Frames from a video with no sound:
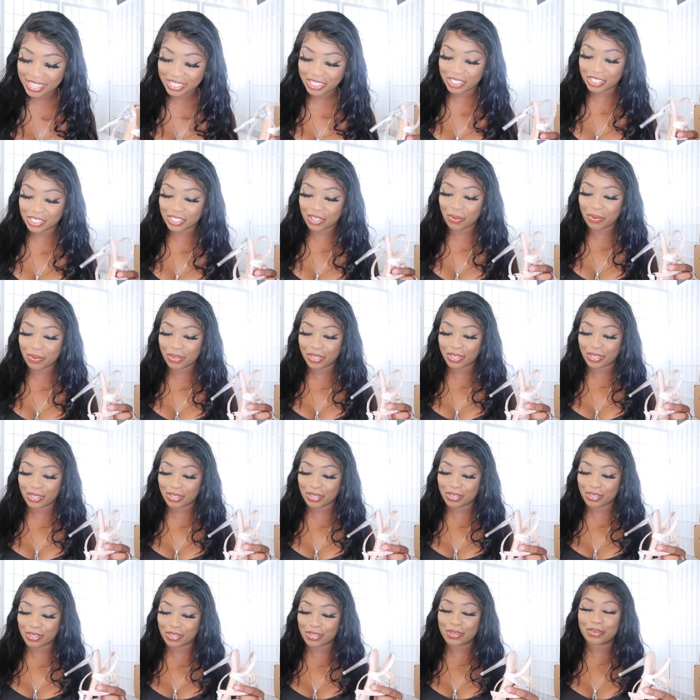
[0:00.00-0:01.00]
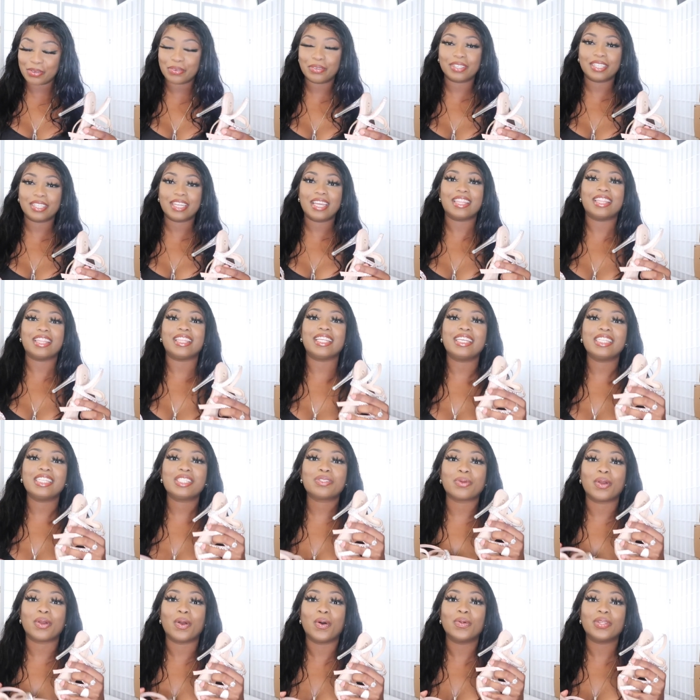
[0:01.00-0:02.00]
it's so cute and
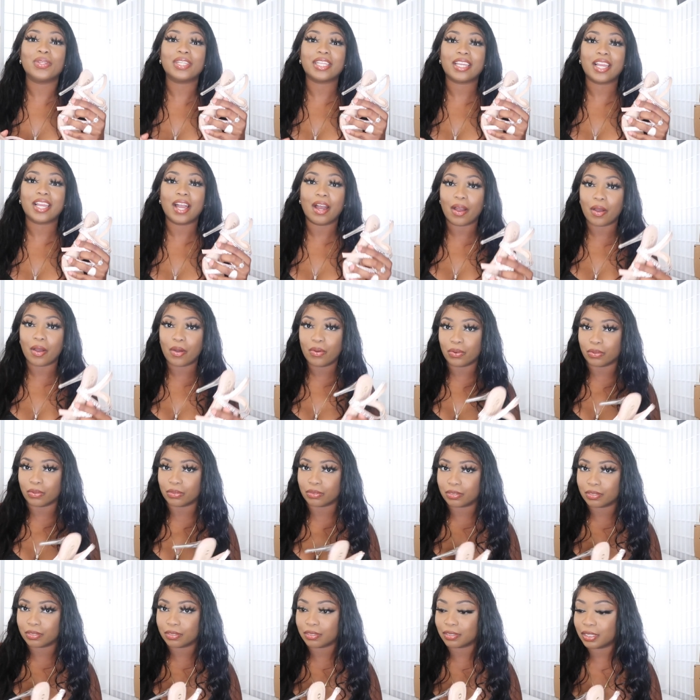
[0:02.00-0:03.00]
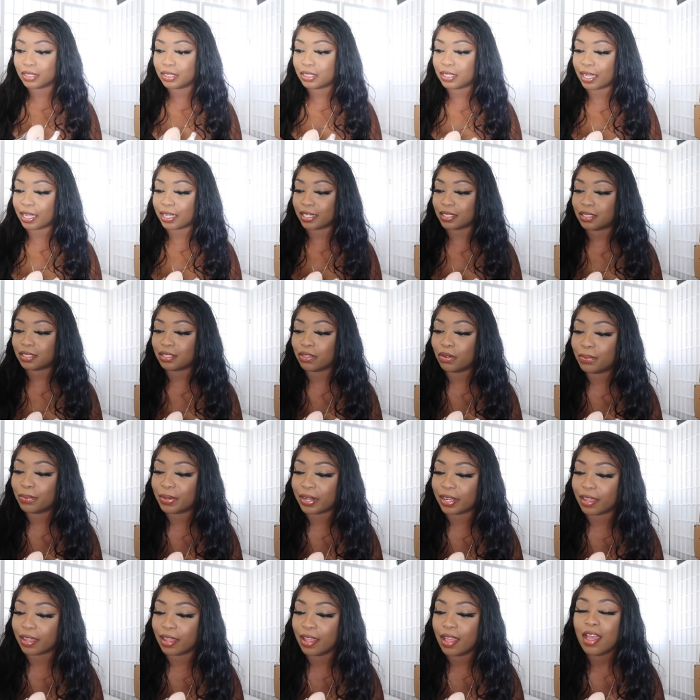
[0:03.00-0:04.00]
these were only oh this light is so
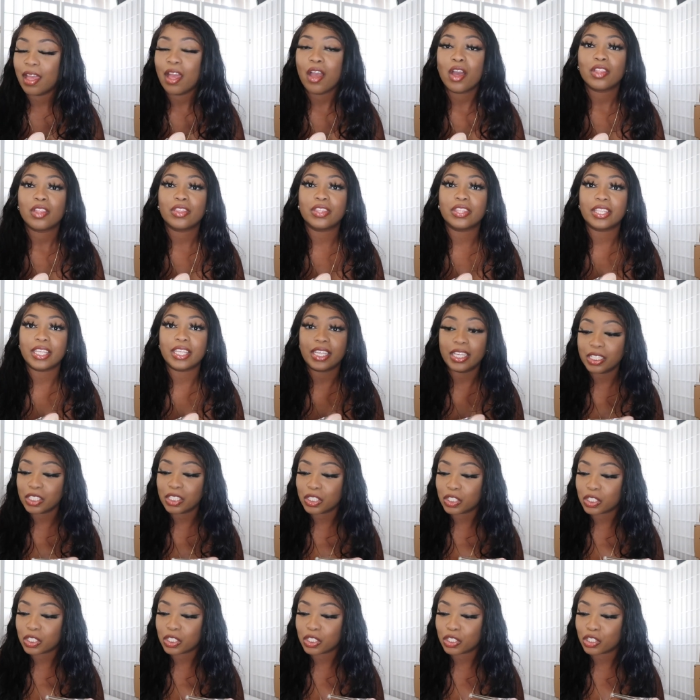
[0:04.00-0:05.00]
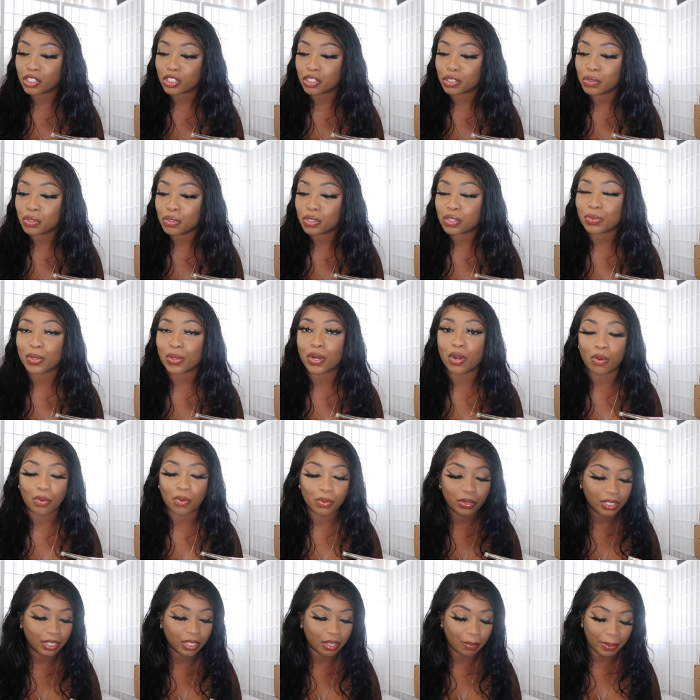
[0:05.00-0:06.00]
bright these shoes were
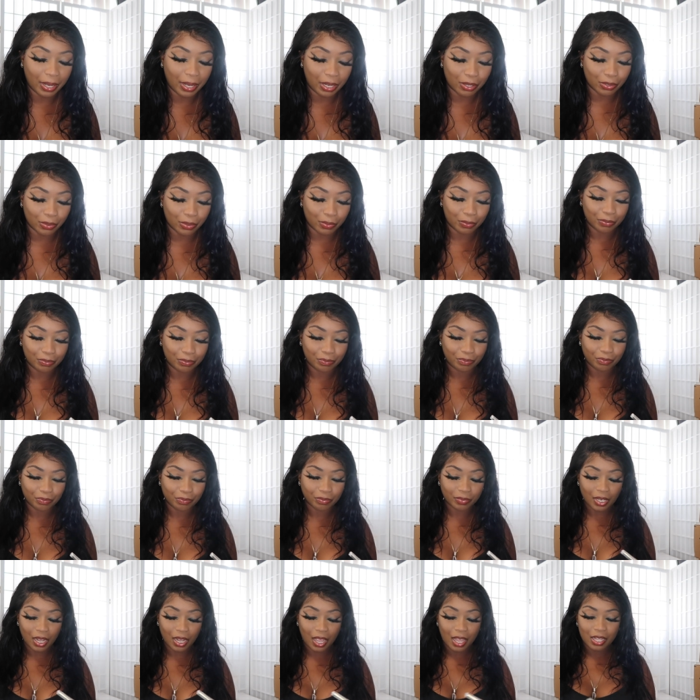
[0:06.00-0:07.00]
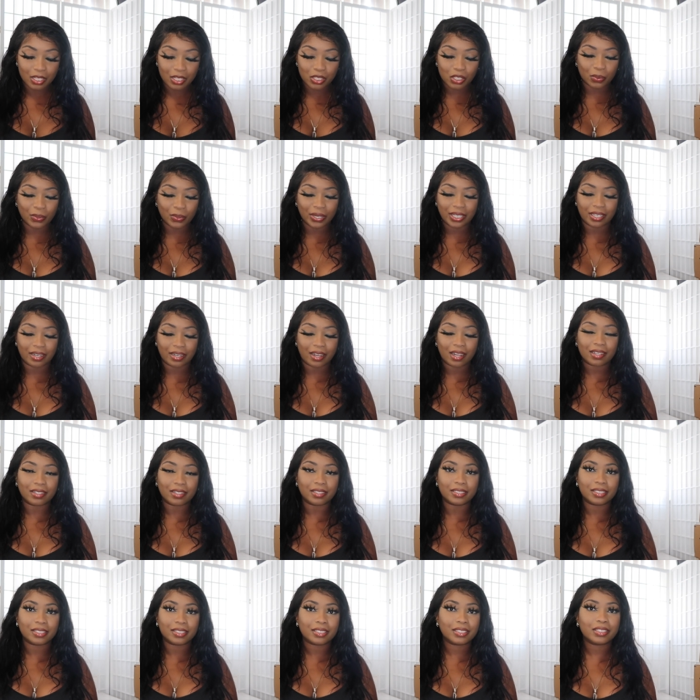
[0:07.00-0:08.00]
only about $20
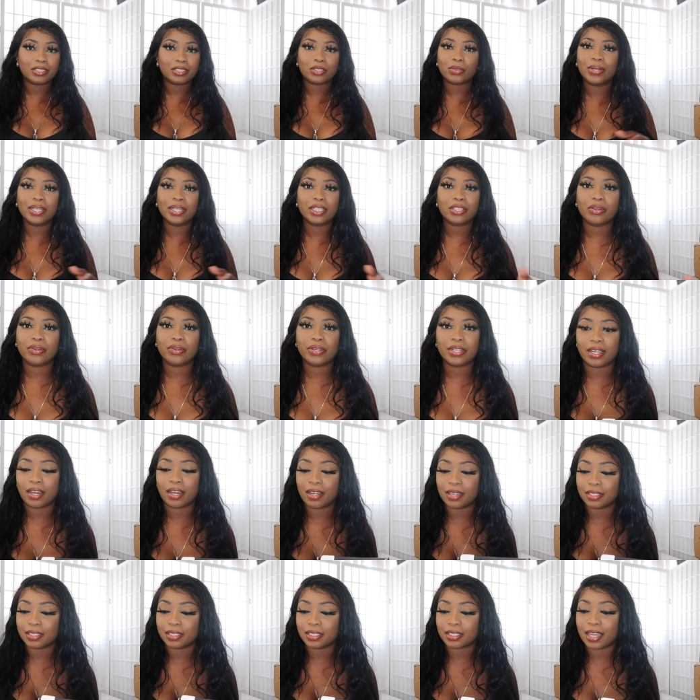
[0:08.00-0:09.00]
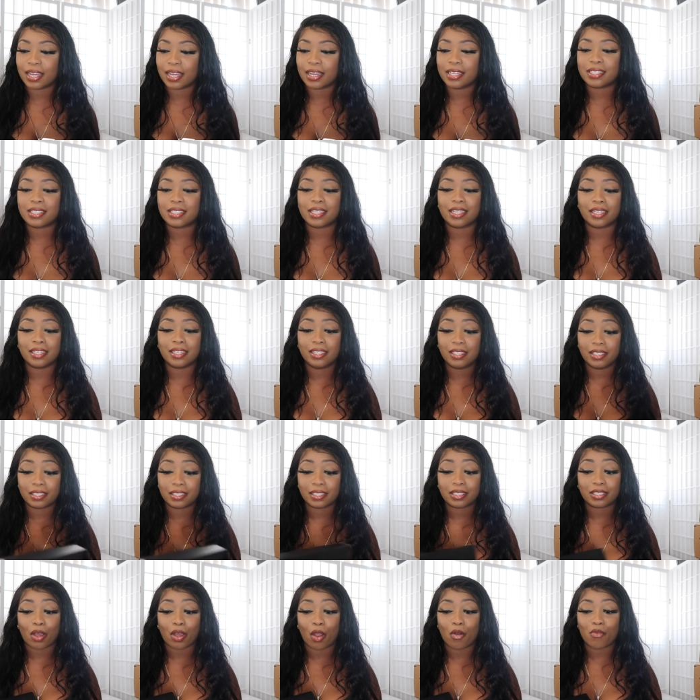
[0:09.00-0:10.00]
$20 $30 guys and it
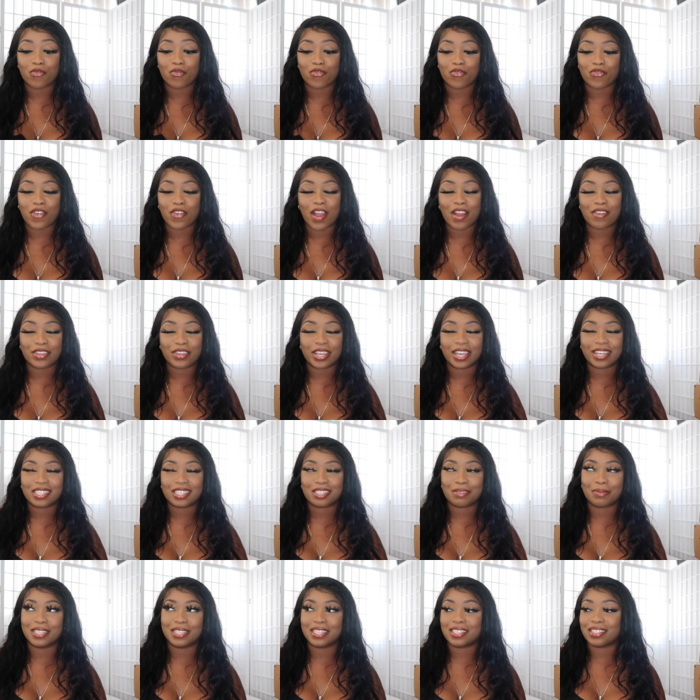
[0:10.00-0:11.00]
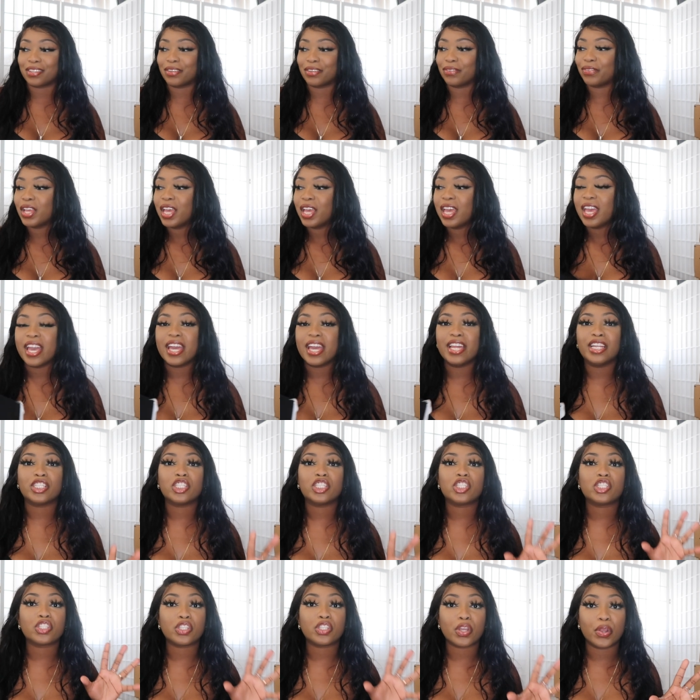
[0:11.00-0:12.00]
looks very expensive and
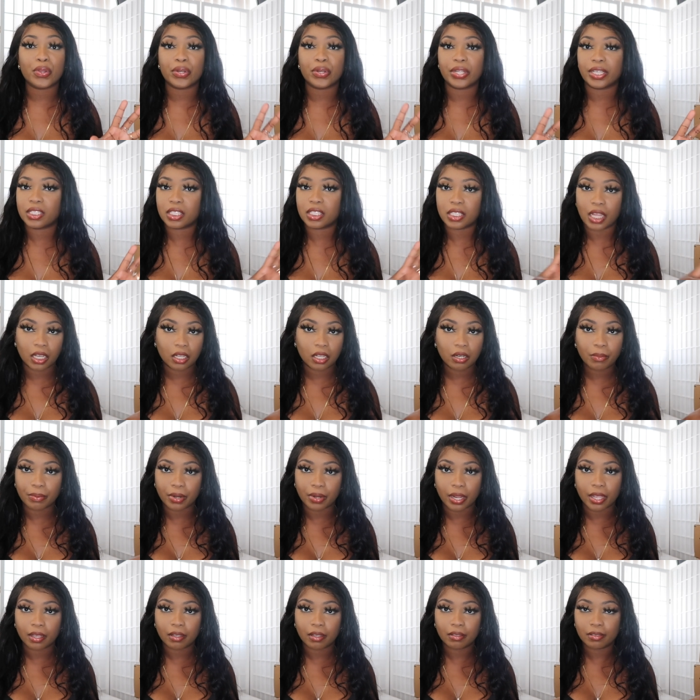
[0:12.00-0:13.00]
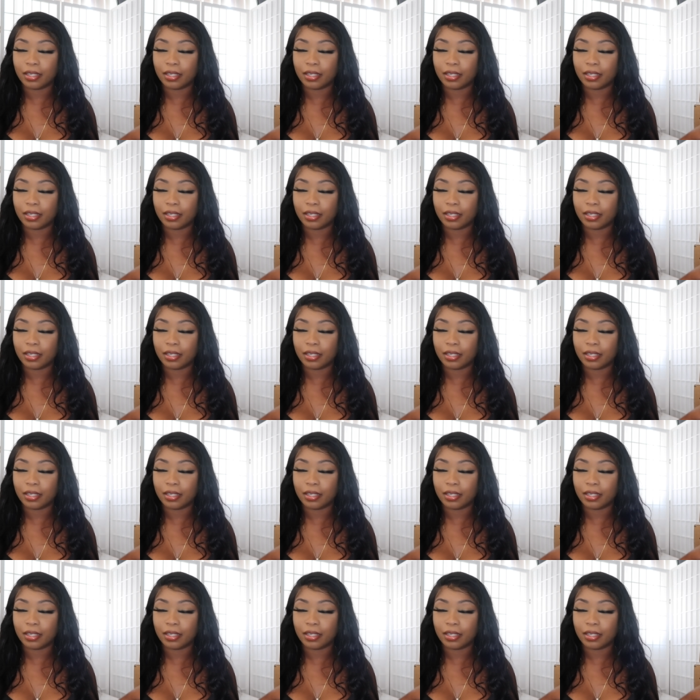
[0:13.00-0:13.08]
it's sturdy it's not gonna break